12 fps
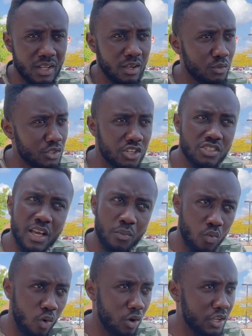We just kept
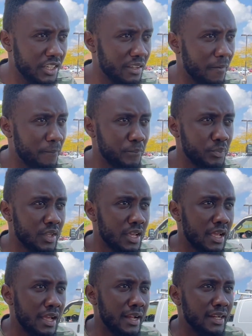walking.
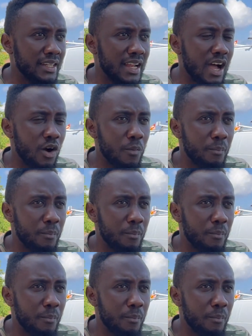Now,